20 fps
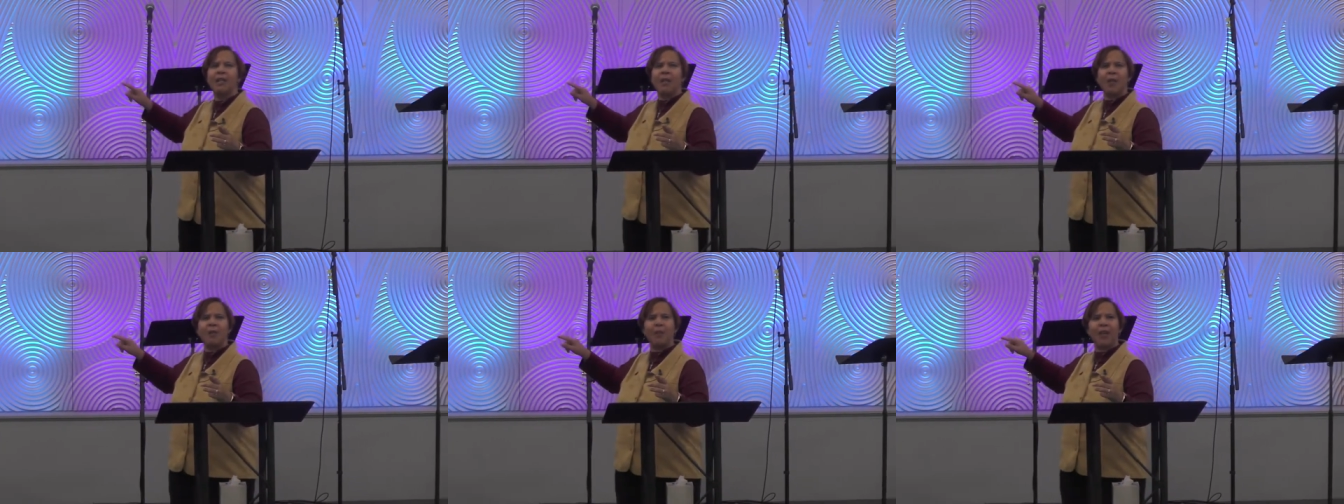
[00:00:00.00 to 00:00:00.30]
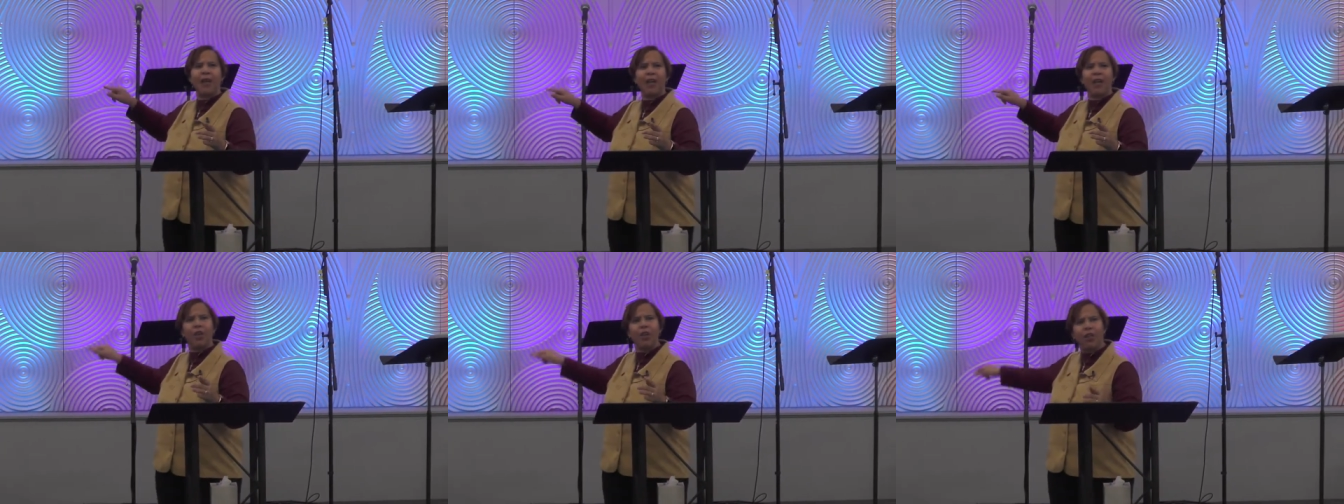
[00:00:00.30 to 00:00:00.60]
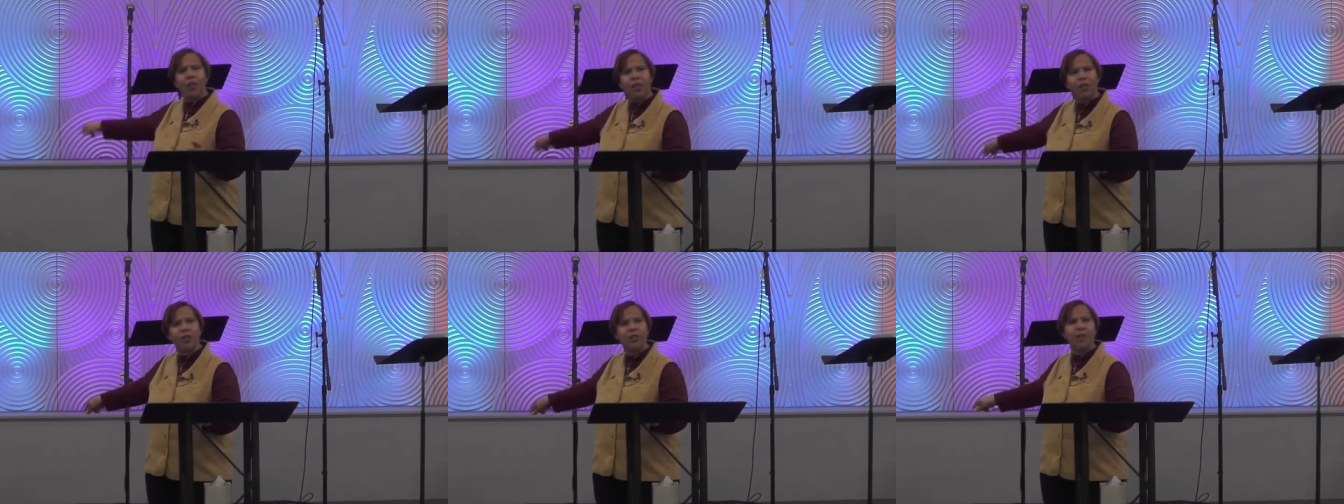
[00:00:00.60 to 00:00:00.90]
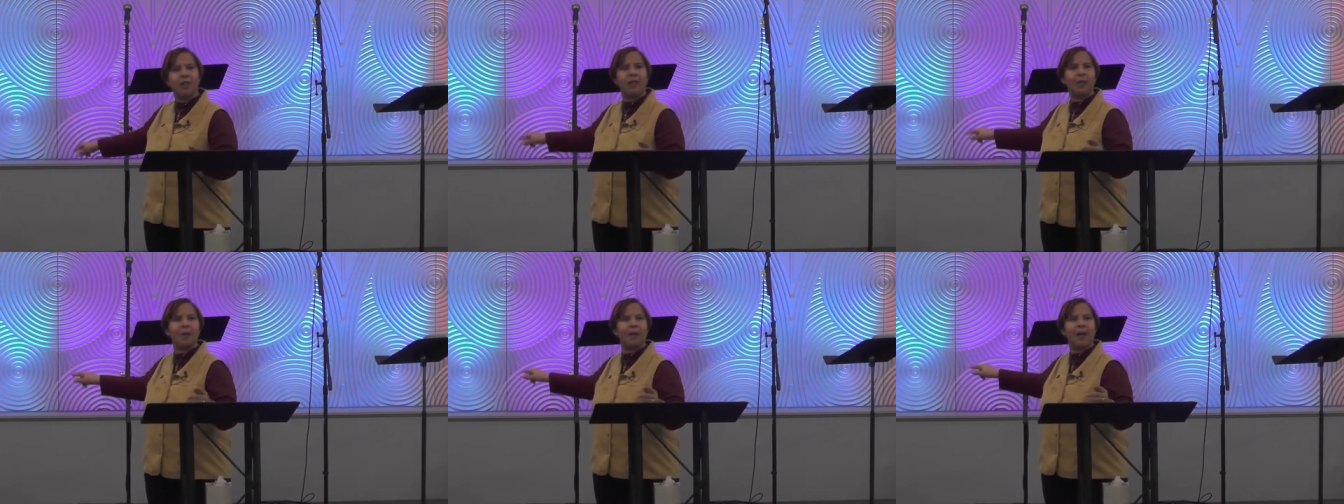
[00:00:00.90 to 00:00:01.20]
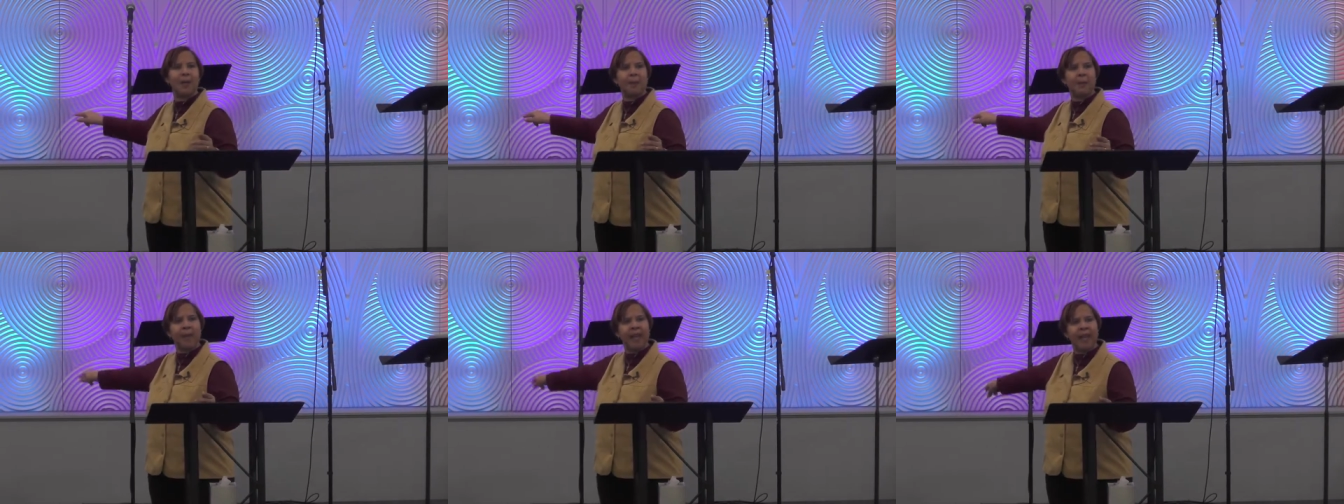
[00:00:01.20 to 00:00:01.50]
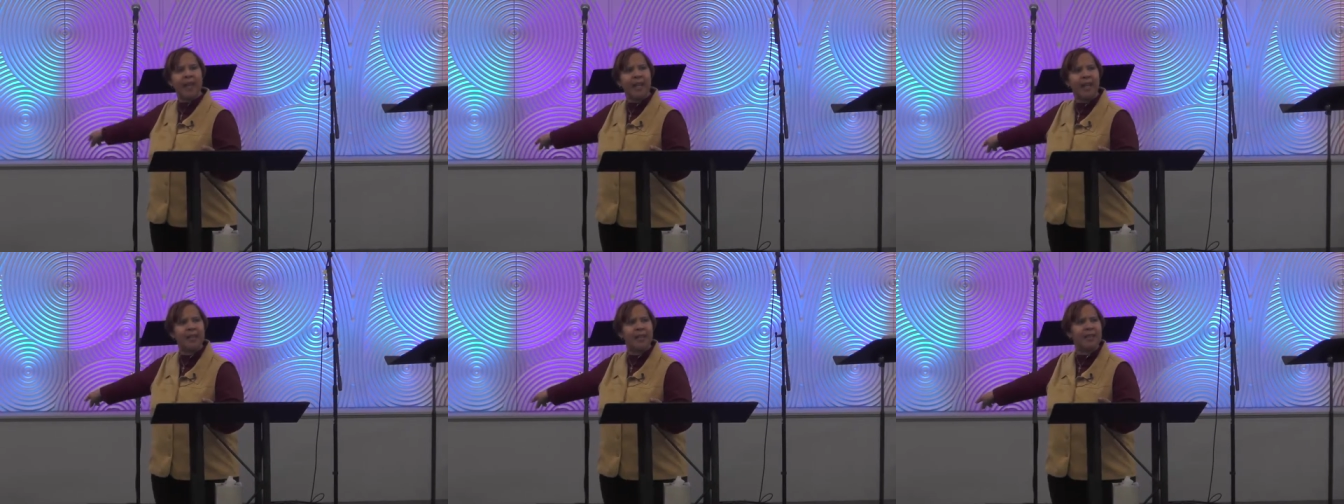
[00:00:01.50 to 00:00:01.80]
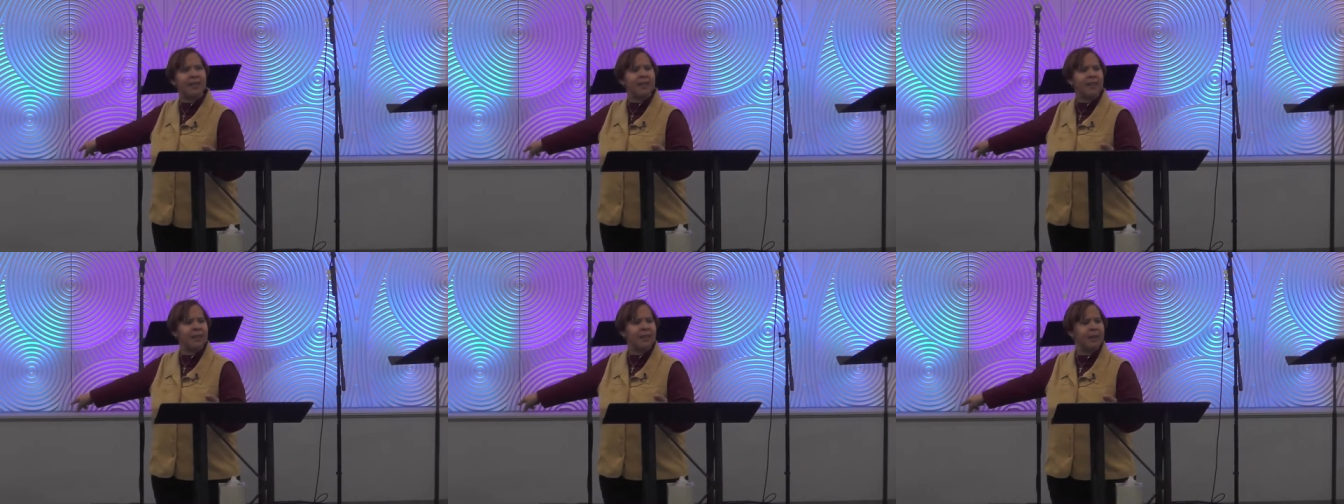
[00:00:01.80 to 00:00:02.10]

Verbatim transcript: in my hurt, and in my pain,